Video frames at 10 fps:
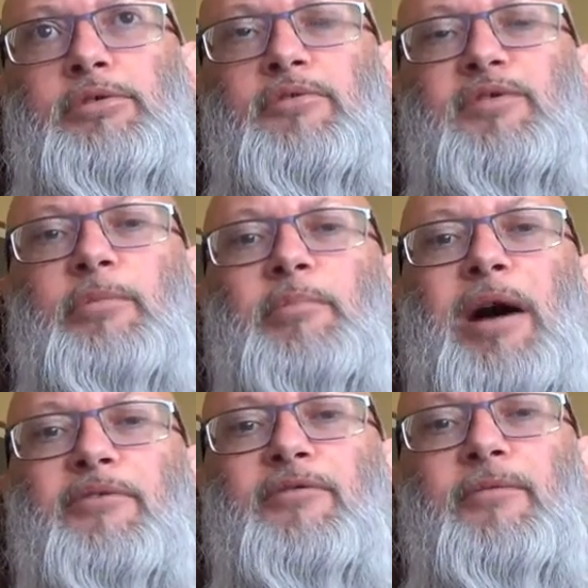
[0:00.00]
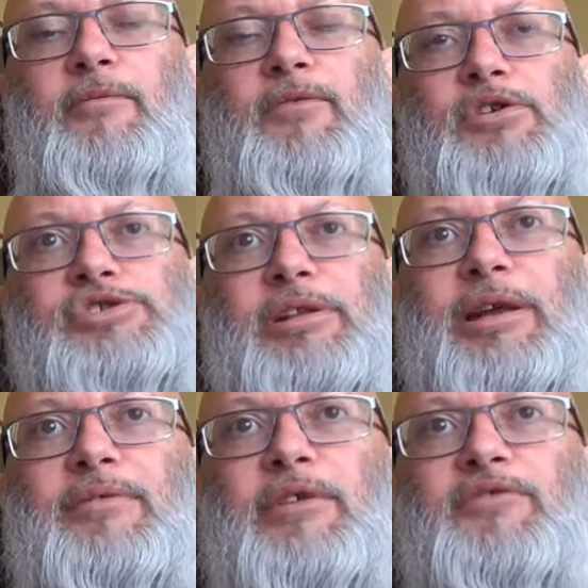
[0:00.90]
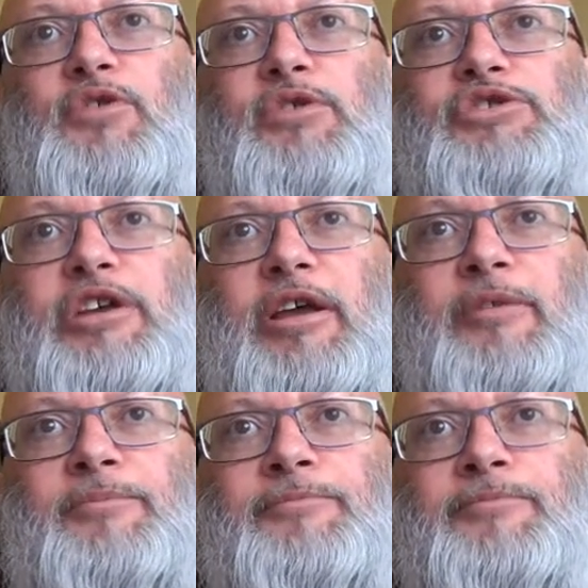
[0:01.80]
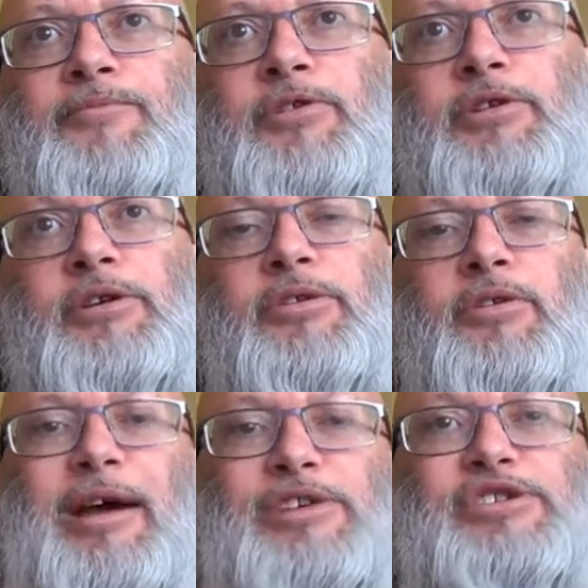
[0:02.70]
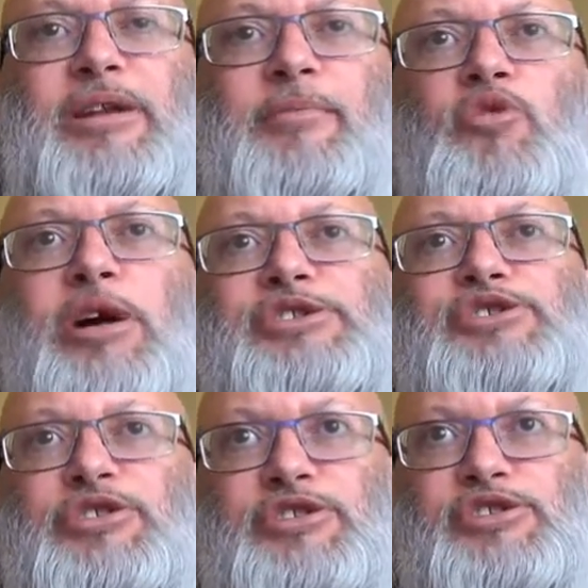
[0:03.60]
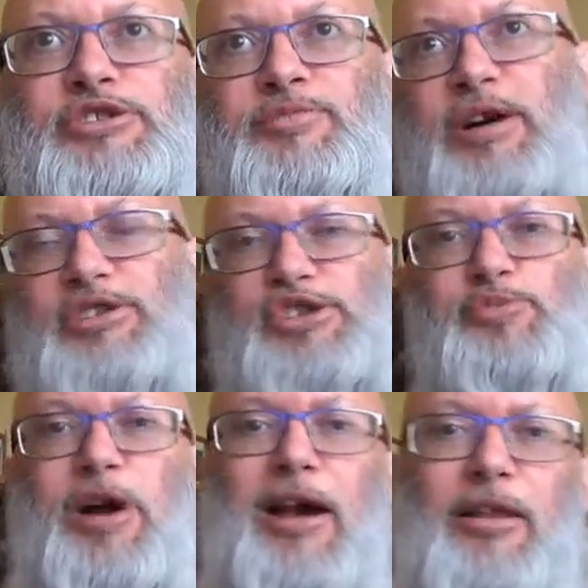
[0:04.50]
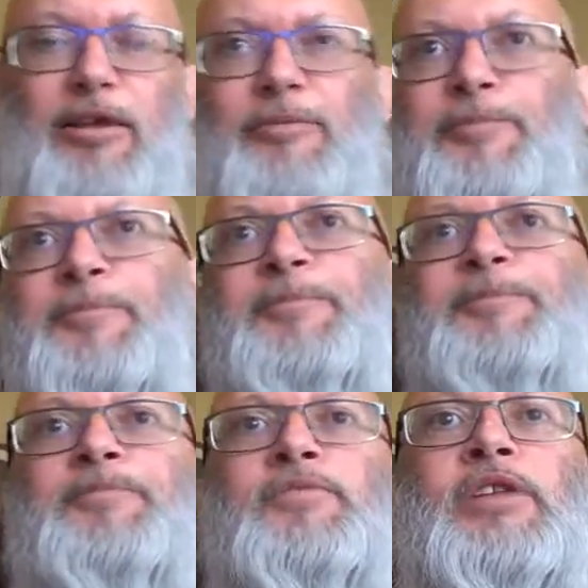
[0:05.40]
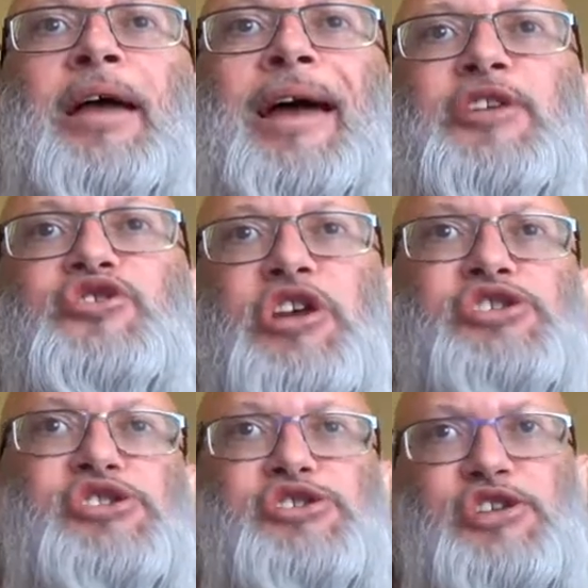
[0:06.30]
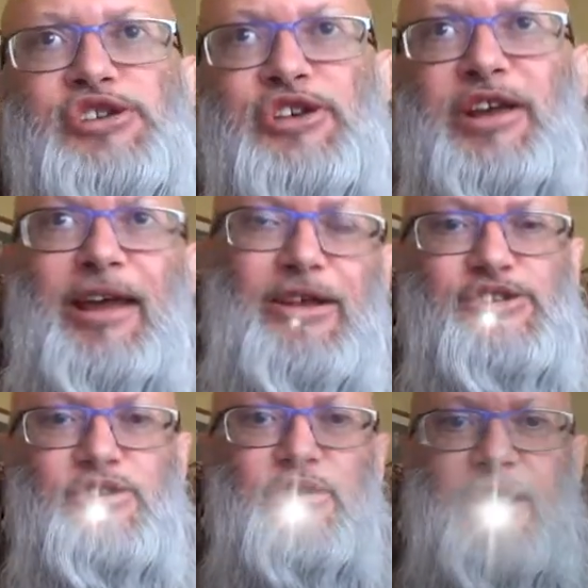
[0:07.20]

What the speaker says: from about verse 11 to 14, they're asking him questions, Pontius Pilate, and Jesus doesn't answer